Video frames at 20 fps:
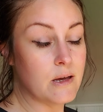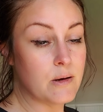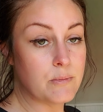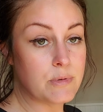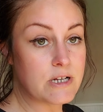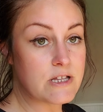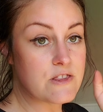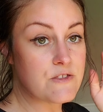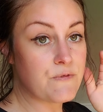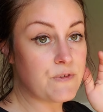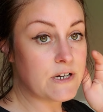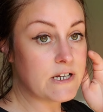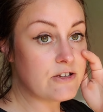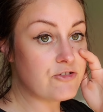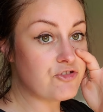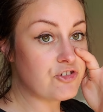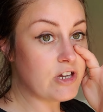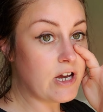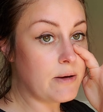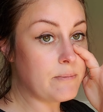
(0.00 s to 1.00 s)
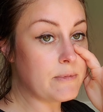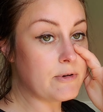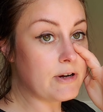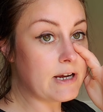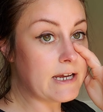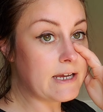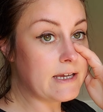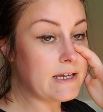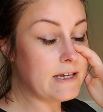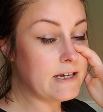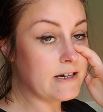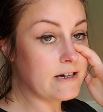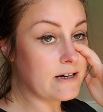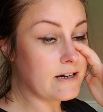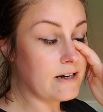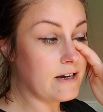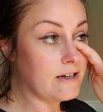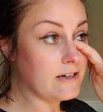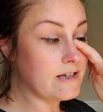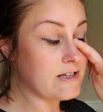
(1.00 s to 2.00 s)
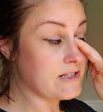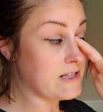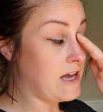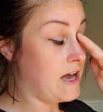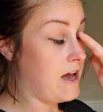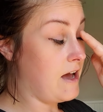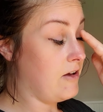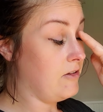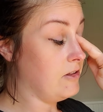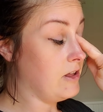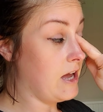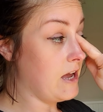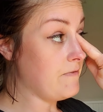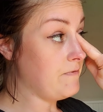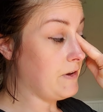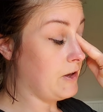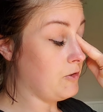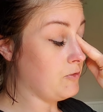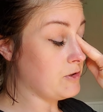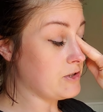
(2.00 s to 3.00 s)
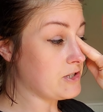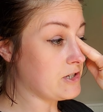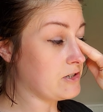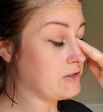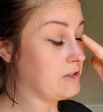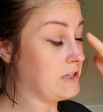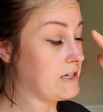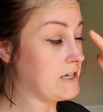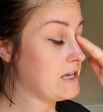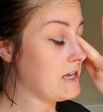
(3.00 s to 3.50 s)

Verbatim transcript: But it's funny she got me right here because all I felt was her like